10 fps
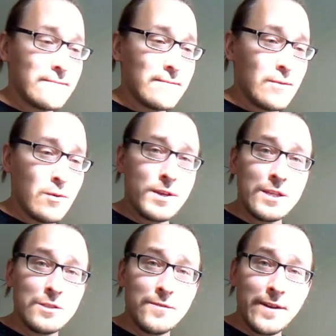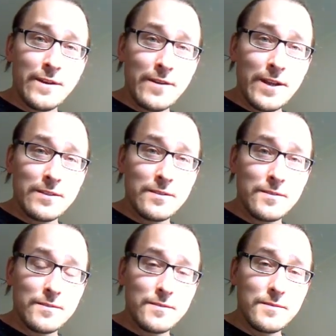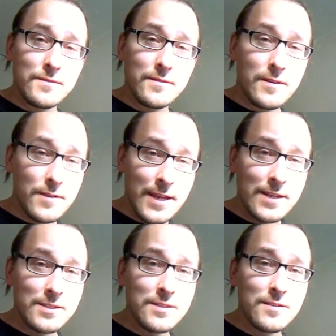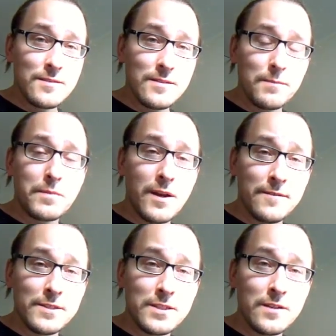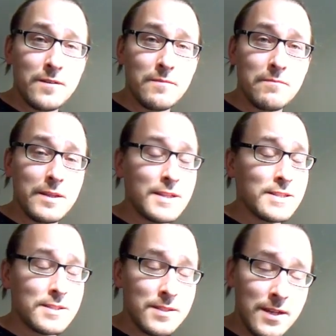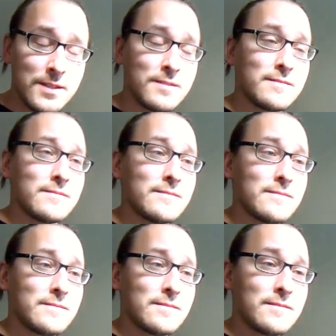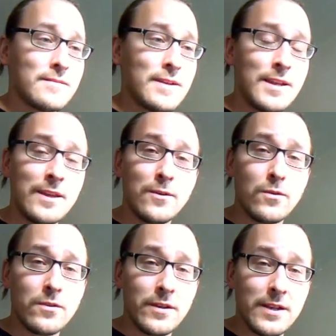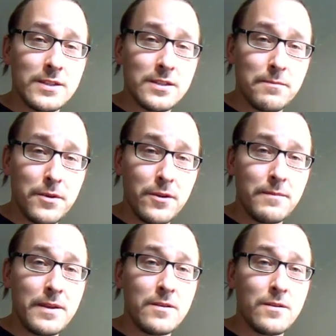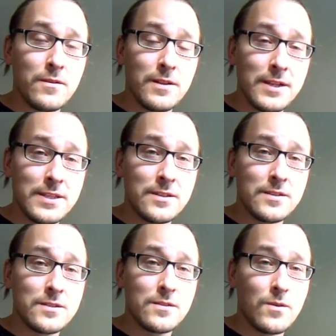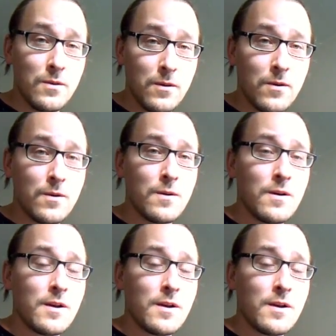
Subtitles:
Loki is very great against the privateer, but it's not any good against the birdmen or the lizards or